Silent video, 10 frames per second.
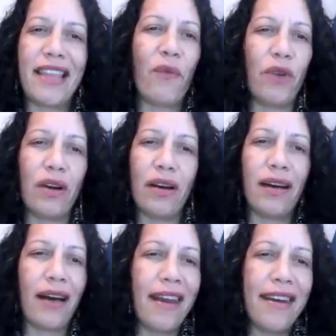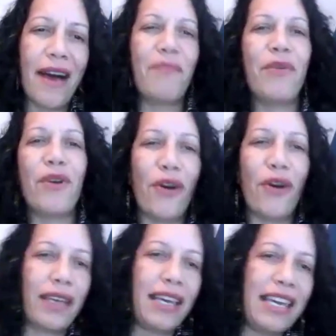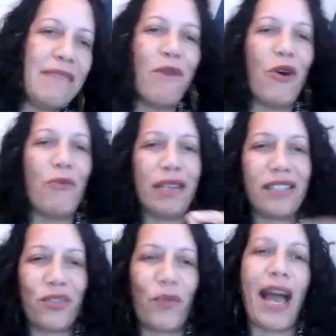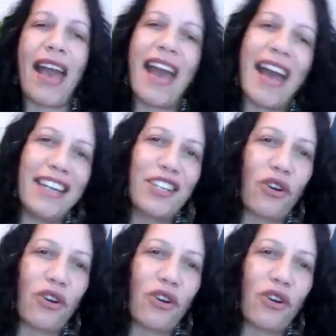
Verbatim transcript: there were a number of key moments where i had